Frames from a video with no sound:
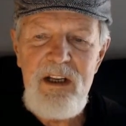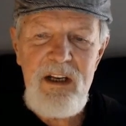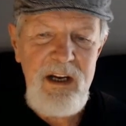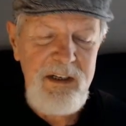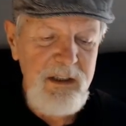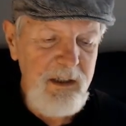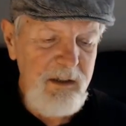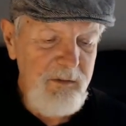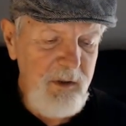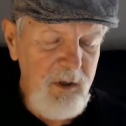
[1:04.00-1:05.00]
I didn't
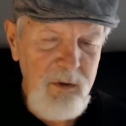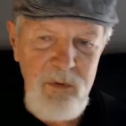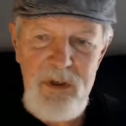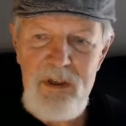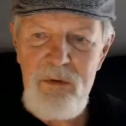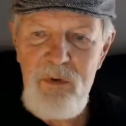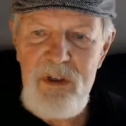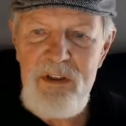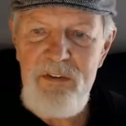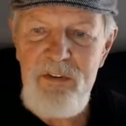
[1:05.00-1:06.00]
even know what it
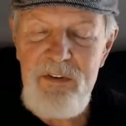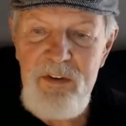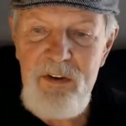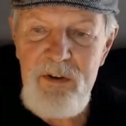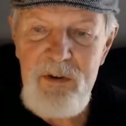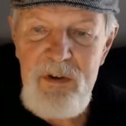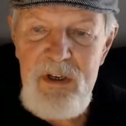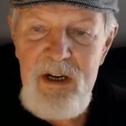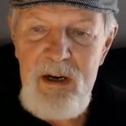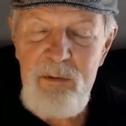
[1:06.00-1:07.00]
was until
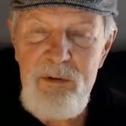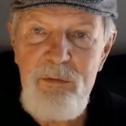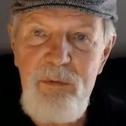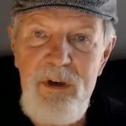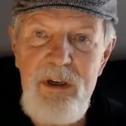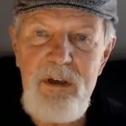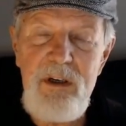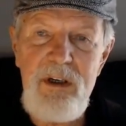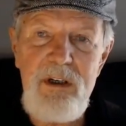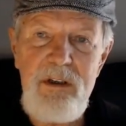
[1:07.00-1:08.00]
I was reading
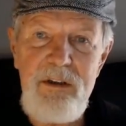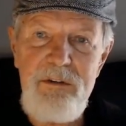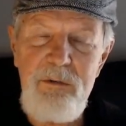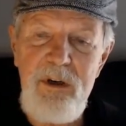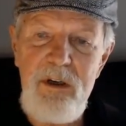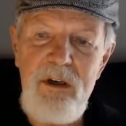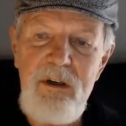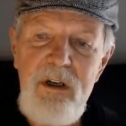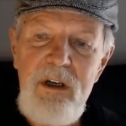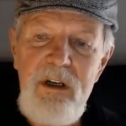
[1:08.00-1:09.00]
a
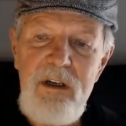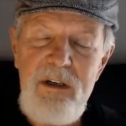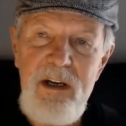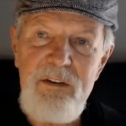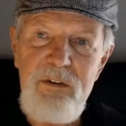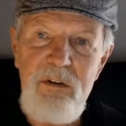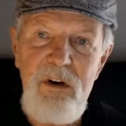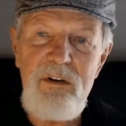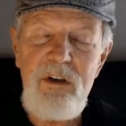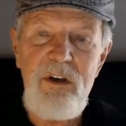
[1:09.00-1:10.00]
thriller not too
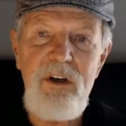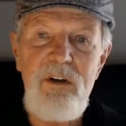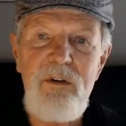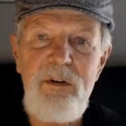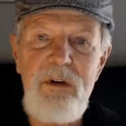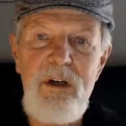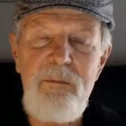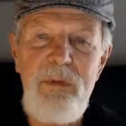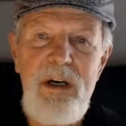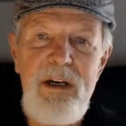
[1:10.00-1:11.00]
long ago
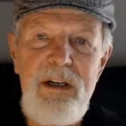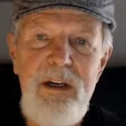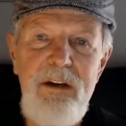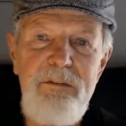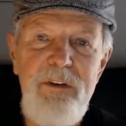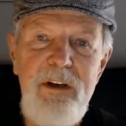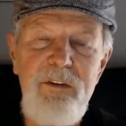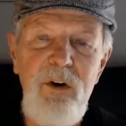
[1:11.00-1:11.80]
by F.X.